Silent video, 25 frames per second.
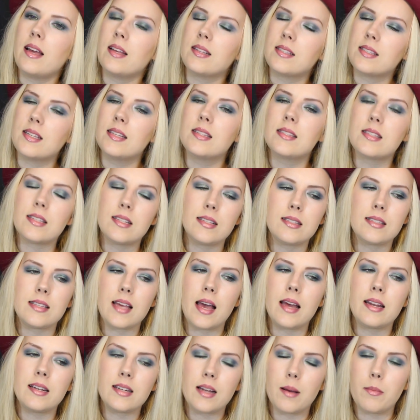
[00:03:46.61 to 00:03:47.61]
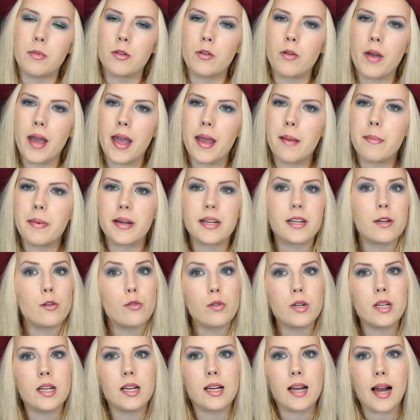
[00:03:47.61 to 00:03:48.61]
since it's NWA, but I
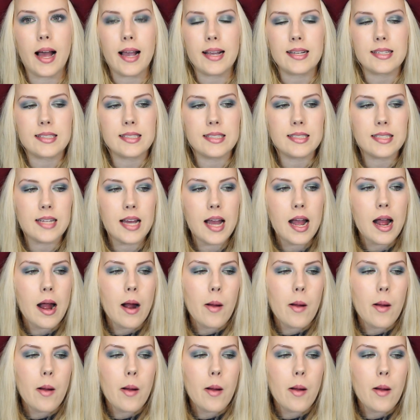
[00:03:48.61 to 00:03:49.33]
really liked it.